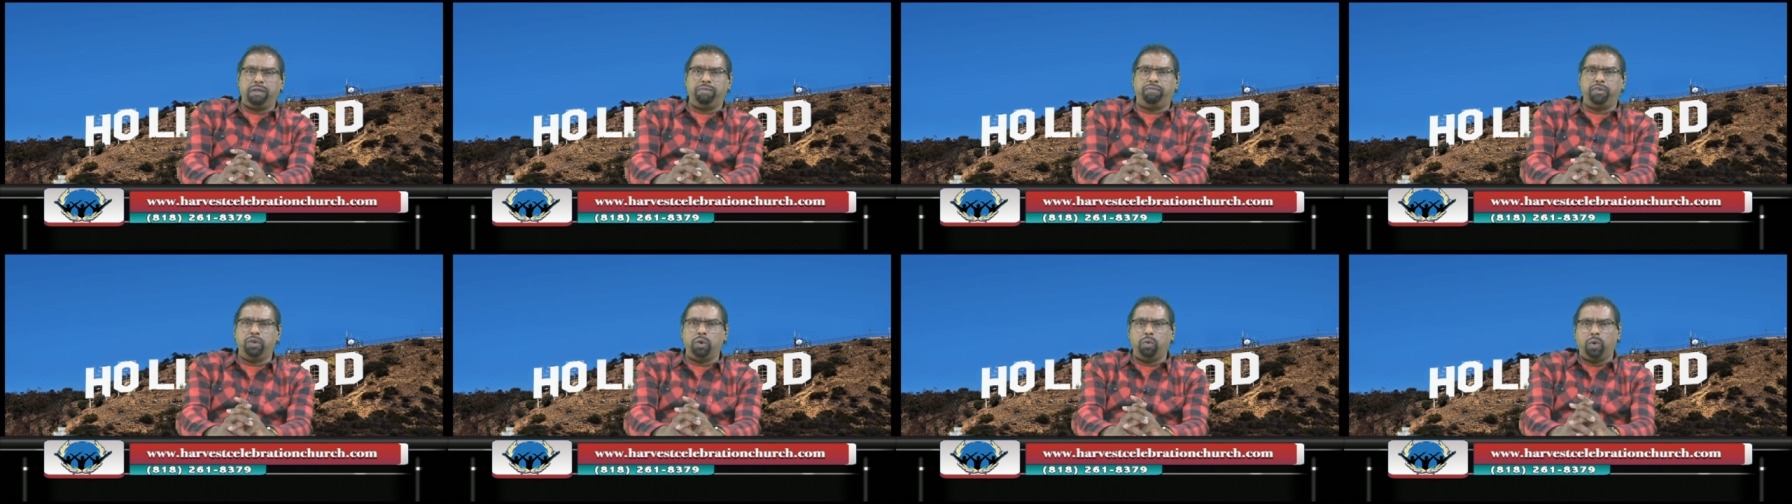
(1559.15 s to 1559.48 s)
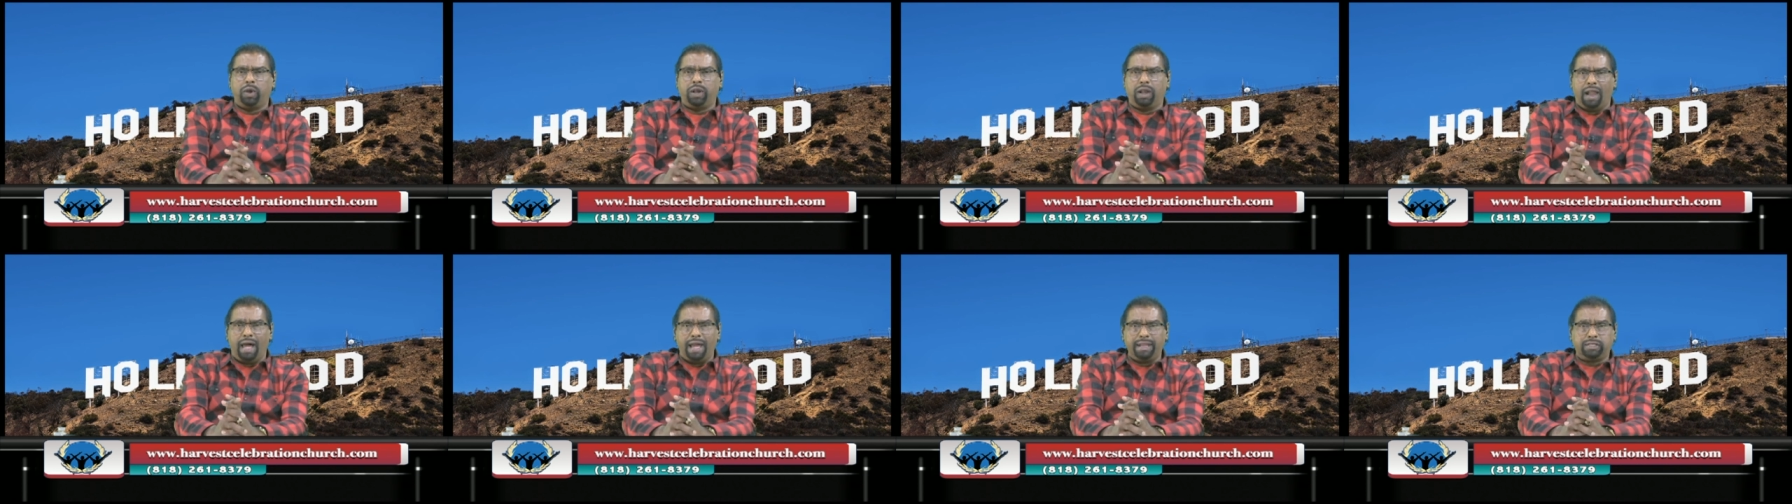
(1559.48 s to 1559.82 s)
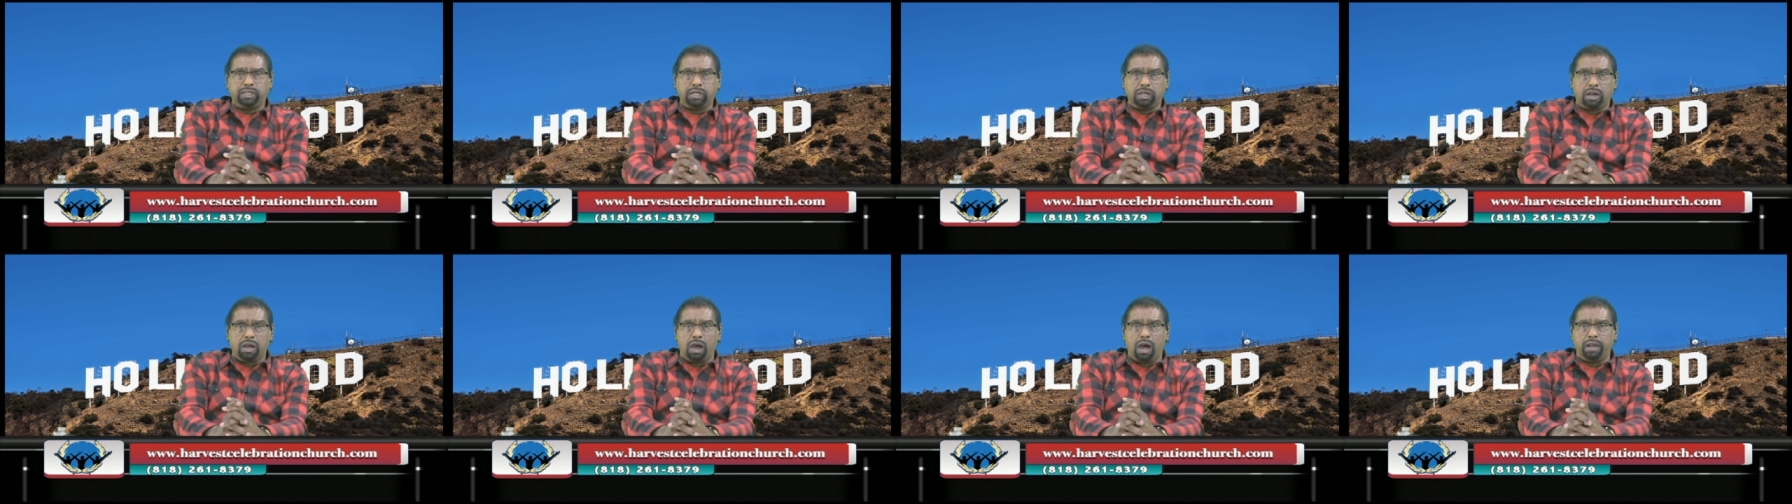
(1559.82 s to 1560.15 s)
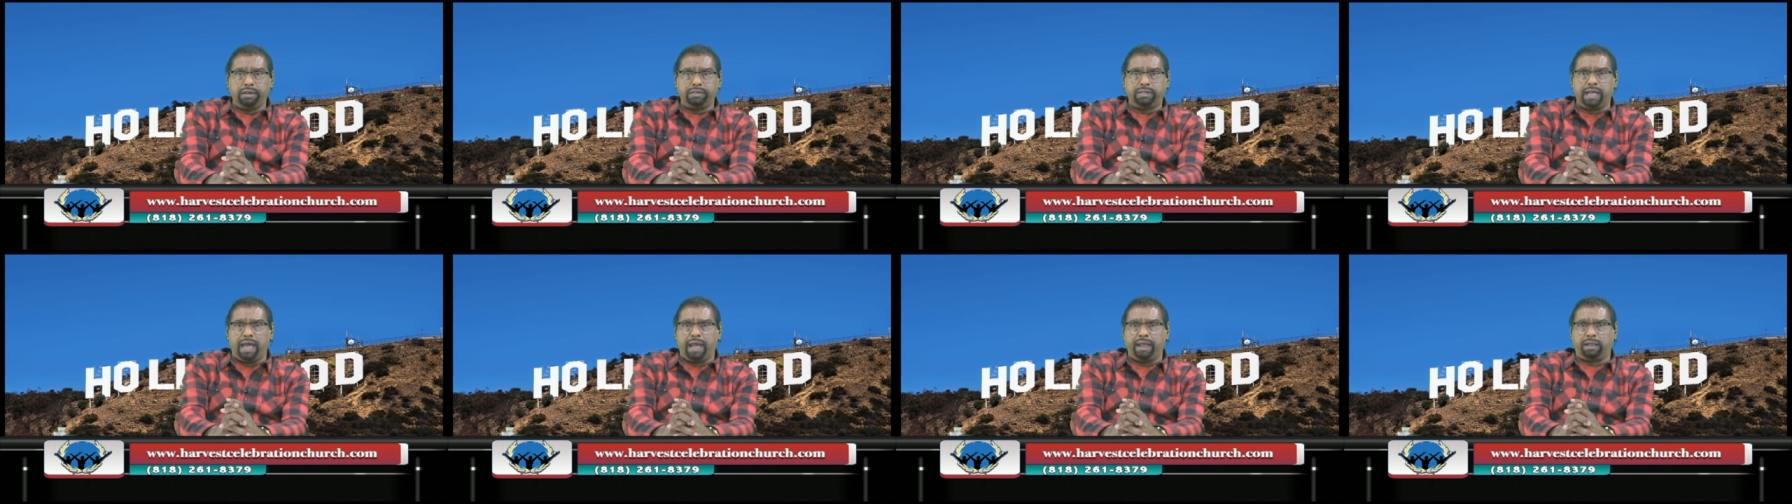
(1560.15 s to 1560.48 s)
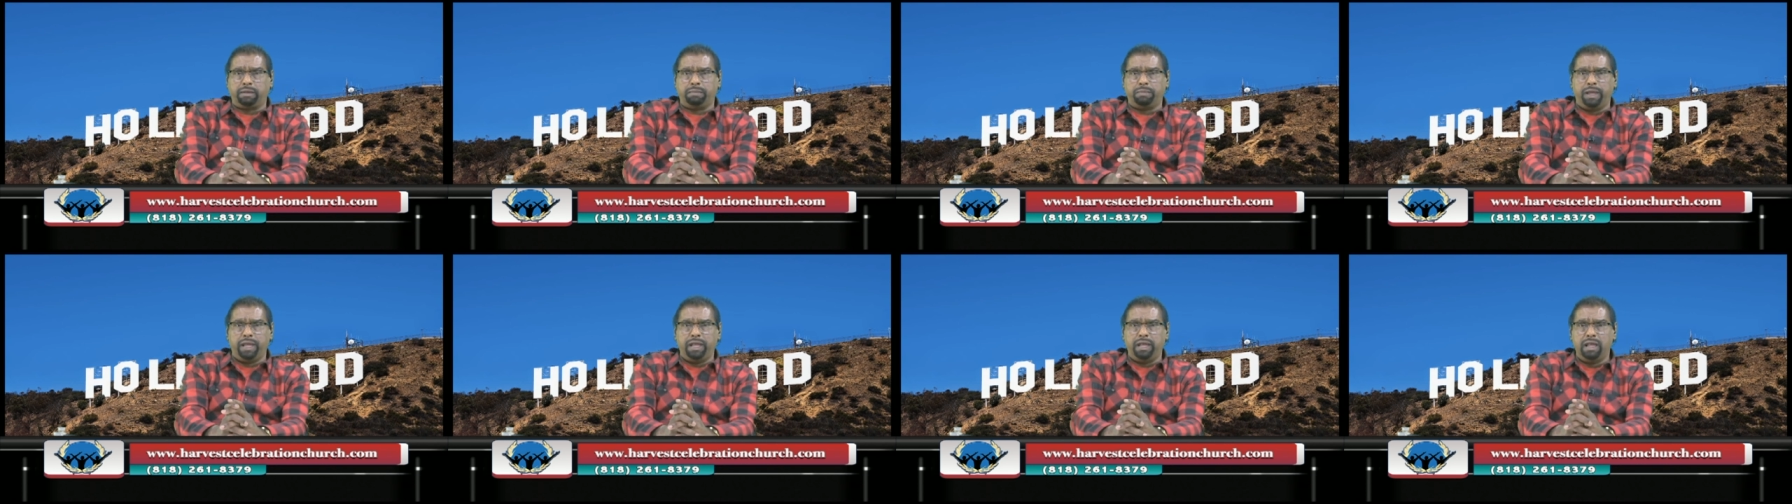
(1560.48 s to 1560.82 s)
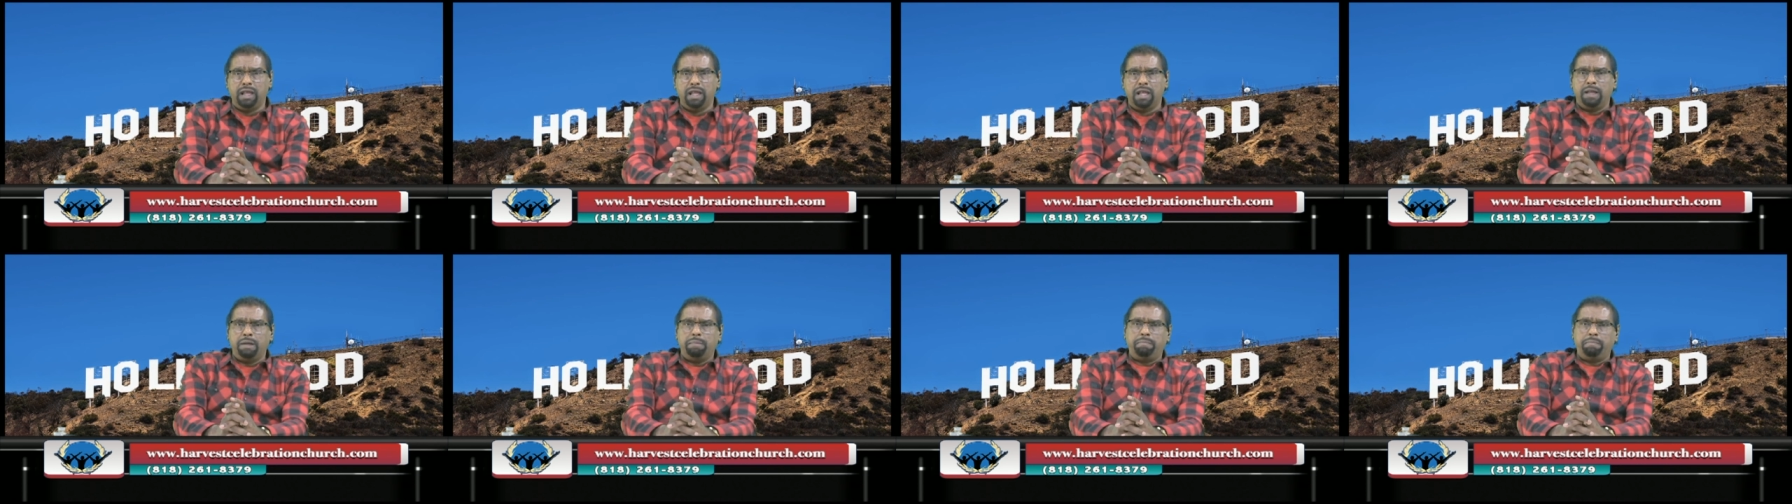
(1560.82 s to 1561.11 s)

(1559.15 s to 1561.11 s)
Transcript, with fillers: if you would like to contact me,